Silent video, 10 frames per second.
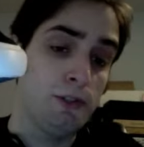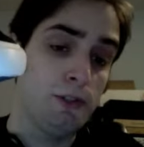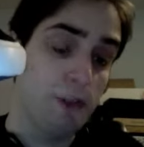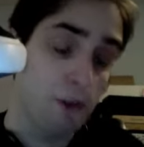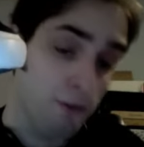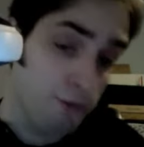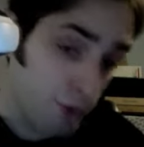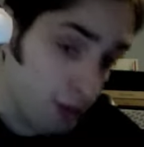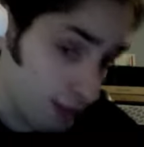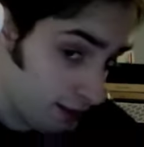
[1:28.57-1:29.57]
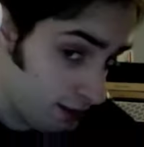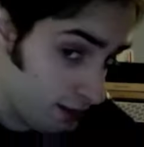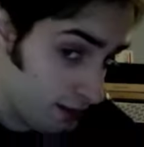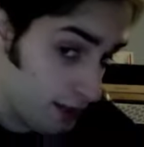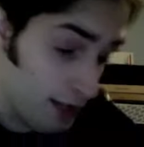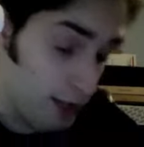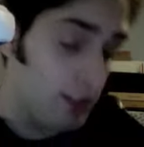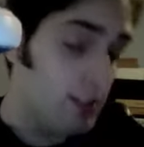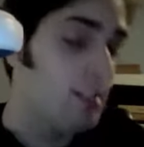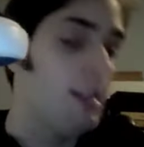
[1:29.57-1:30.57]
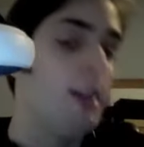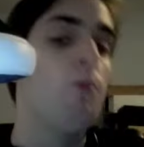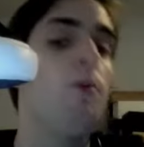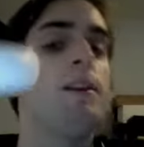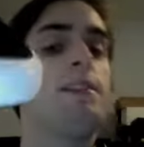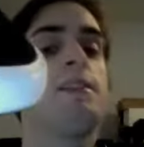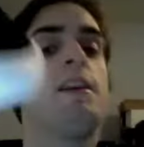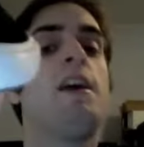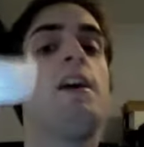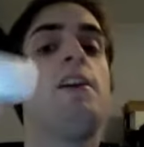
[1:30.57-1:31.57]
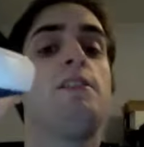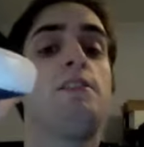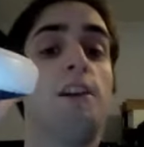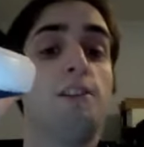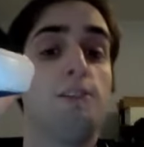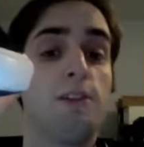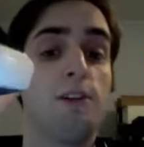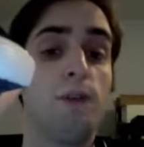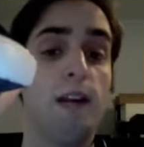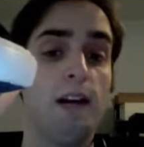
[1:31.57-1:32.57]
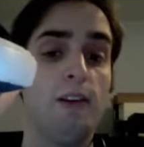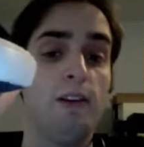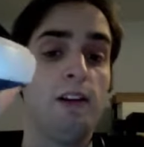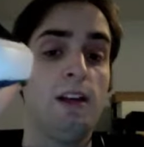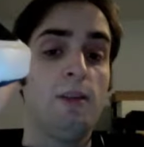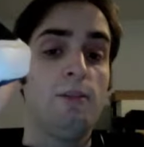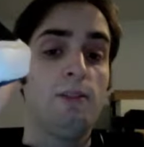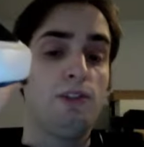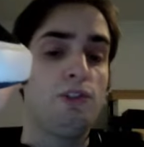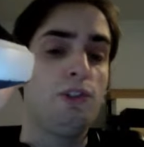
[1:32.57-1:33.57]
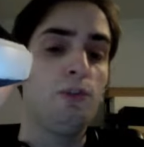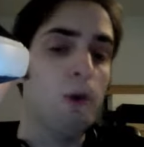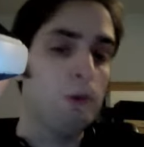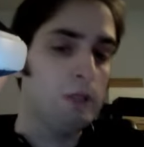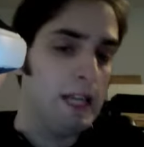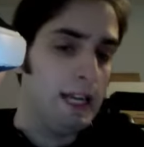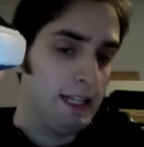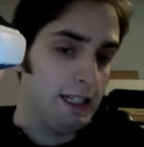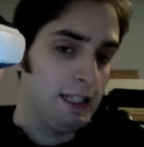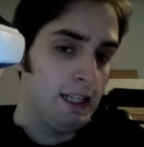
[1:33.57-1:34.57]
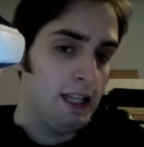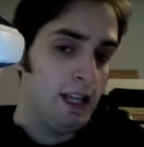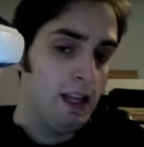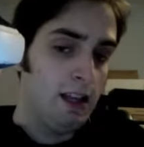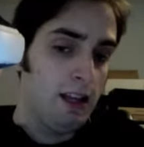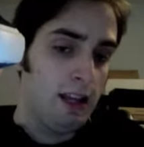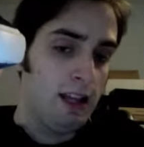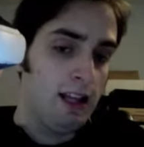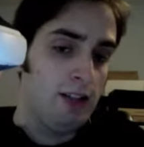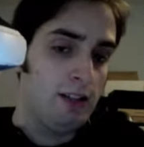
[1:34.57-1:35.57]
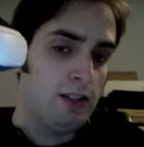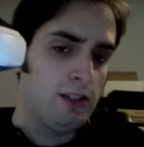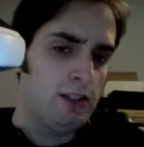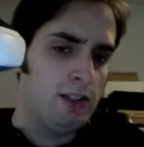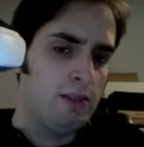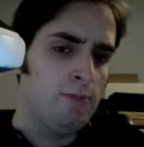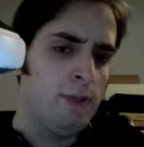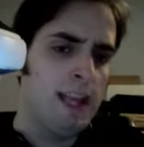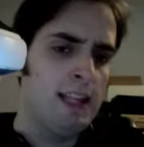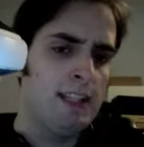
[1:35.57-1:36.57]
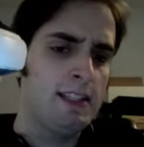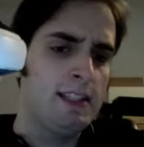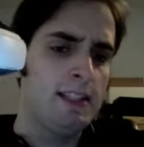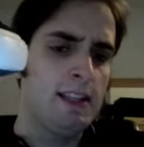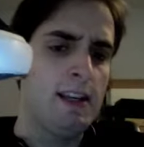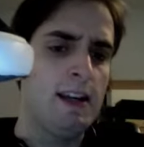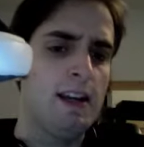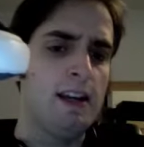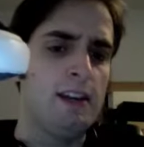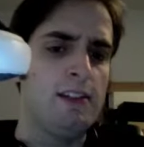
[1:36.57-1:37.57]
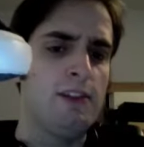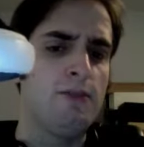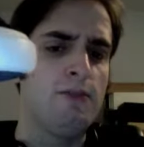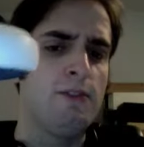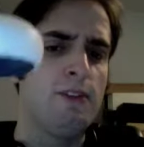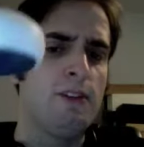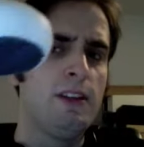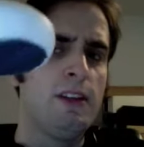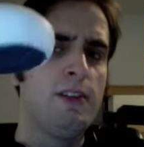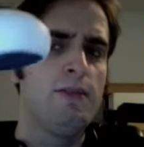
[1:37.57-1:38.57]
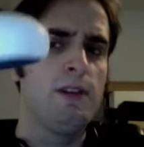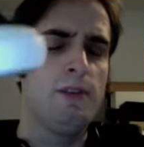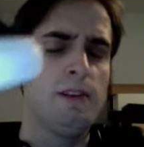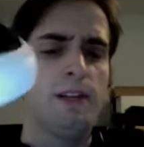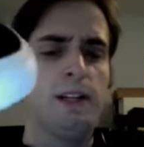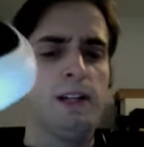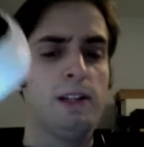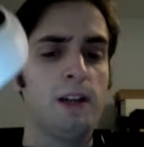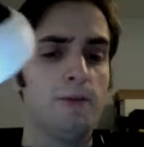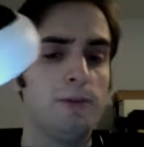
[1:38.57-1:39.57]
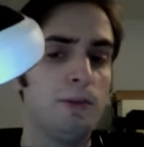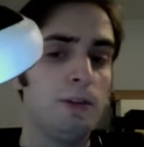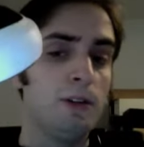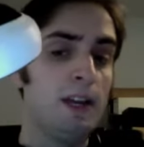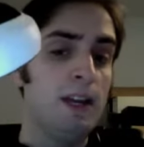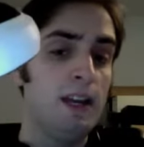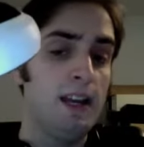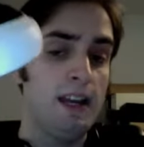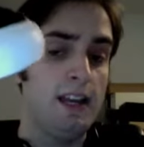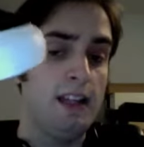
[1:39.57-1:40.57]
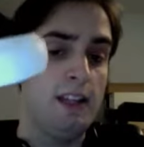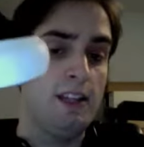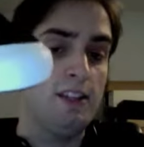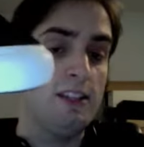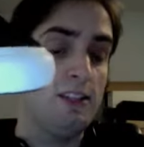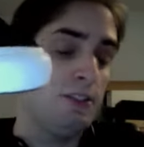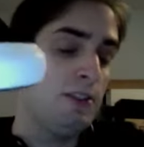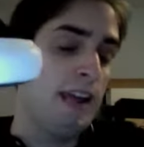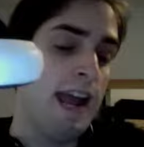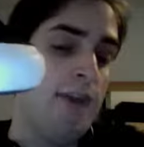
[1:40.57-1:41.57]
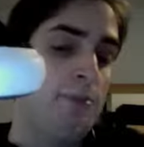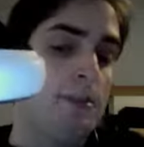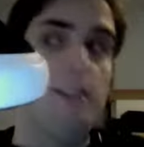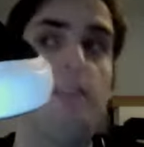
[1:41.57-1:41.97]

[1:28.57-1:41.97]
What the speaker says: Your foot, I should say, wants to touch the ground, but the shoe won't let it. And it just makes your foot feel very uncomfortable, and it shouldn't happen.